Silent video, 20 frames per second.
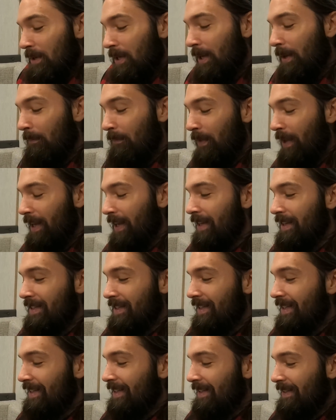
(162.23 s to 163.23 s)
But I
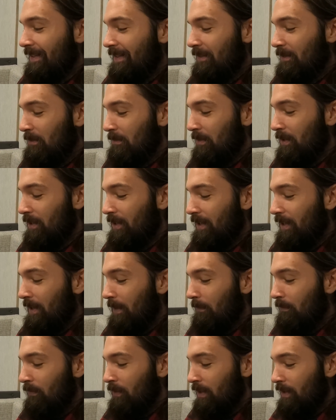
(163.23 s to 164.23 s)
guess it is. It's pretty neat.